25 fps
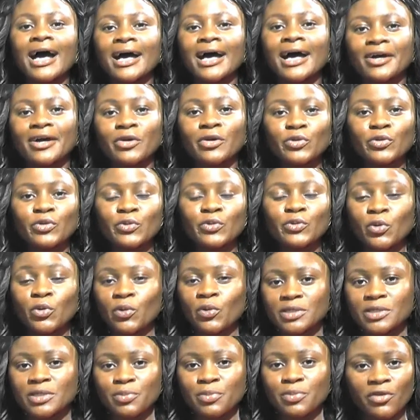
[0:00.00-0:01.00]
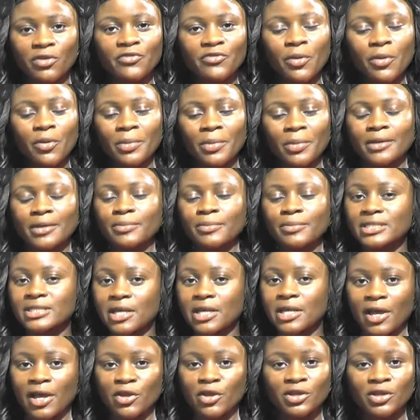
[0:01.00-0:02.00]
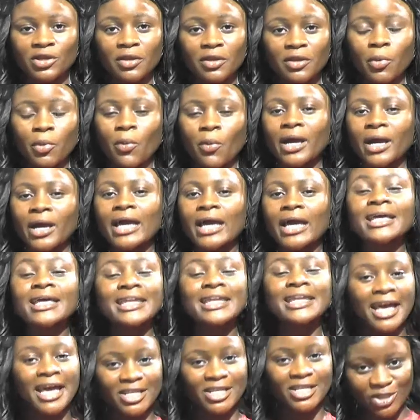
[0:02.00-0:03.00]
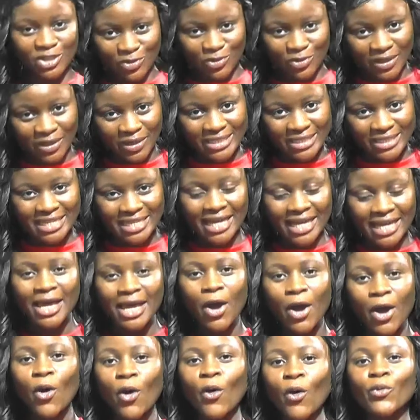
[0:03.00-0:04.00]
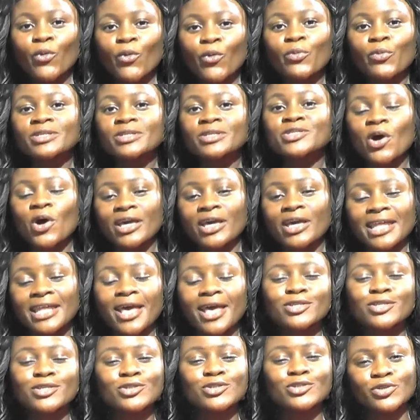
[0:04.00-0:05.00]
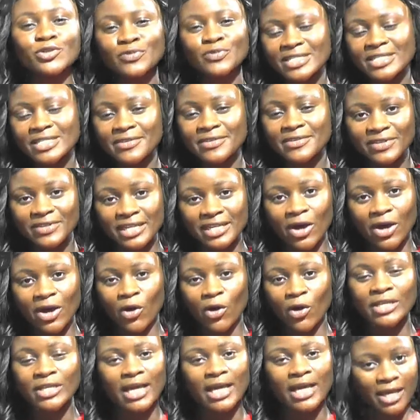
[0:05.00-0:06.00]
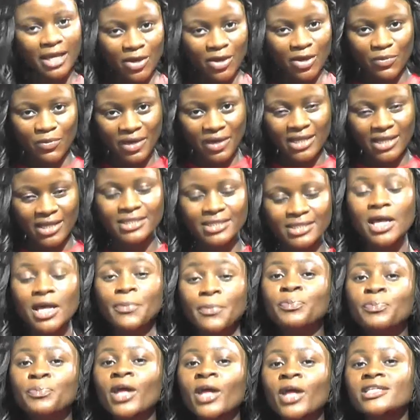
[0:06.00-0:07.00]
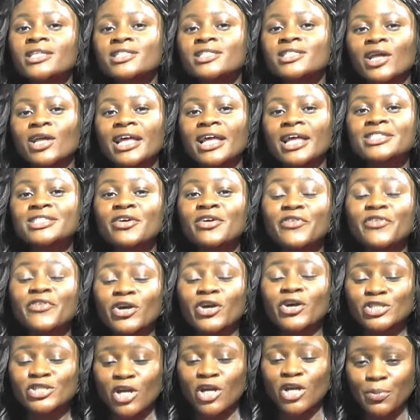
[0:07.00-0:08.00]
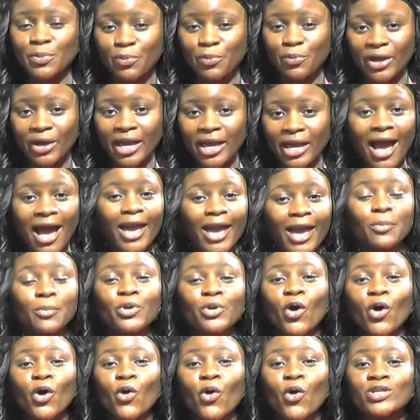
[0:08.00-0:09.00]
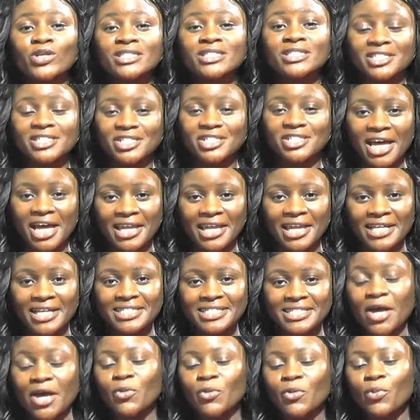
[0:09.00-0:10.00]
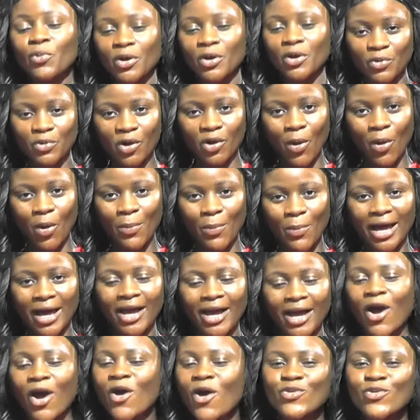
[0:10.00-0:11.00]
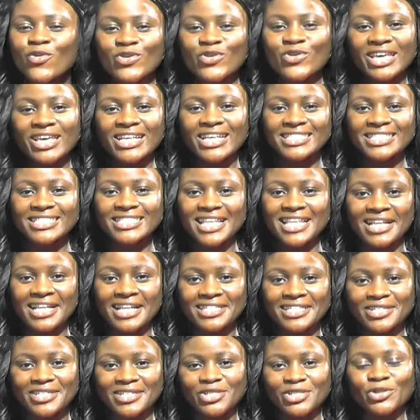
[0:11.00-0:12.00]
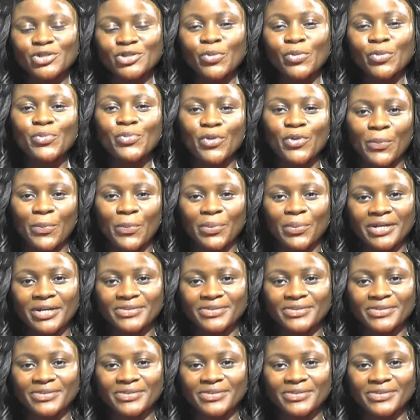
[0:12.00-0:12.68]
who was born from a Sierra Leonean mom and a Nigerian dad. We'll be talking exclusively on their careers. So let's go for a short break. I am your host, Janet, and when we come back, we'll kickstart the show proper.